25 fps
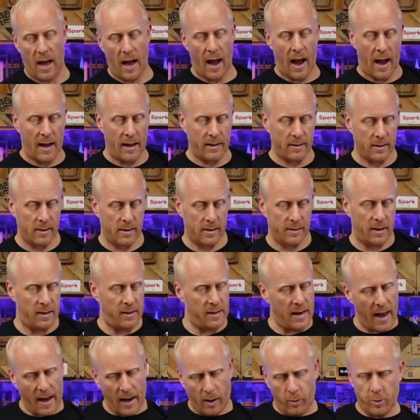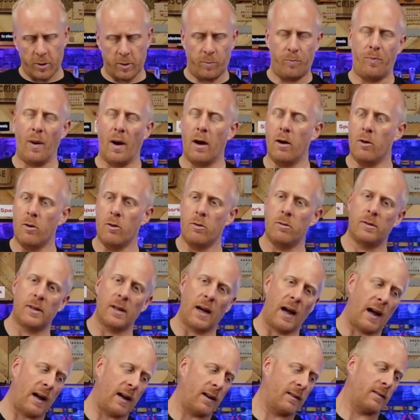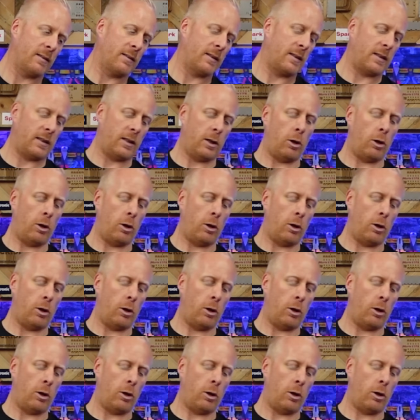and the neck was bowed, and